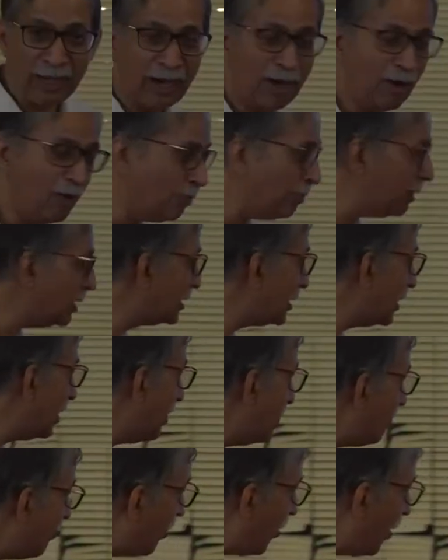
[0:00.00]
how much
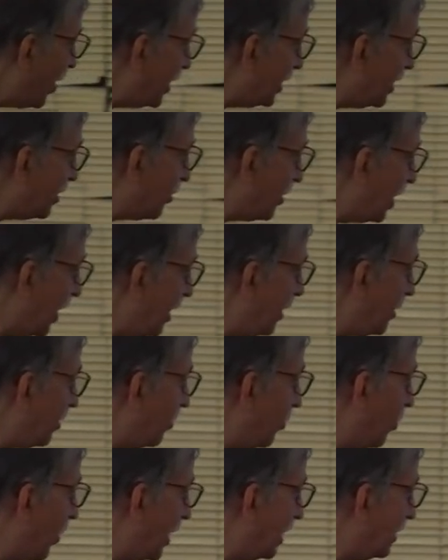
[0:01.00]
a point
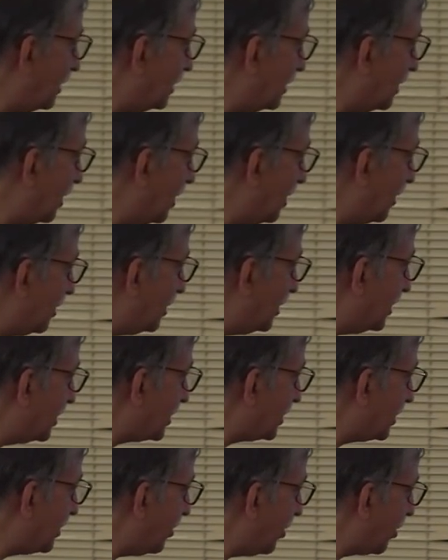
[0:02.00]
at one third
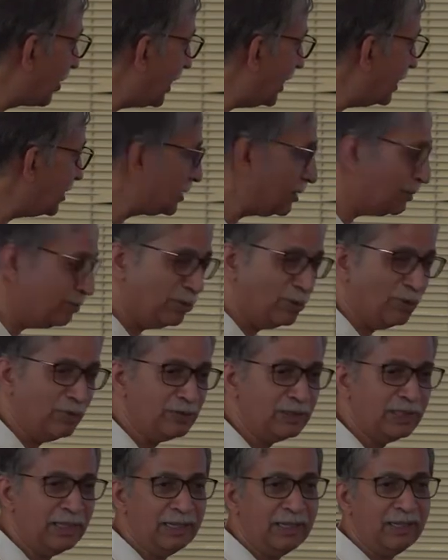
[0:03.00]
this location moved.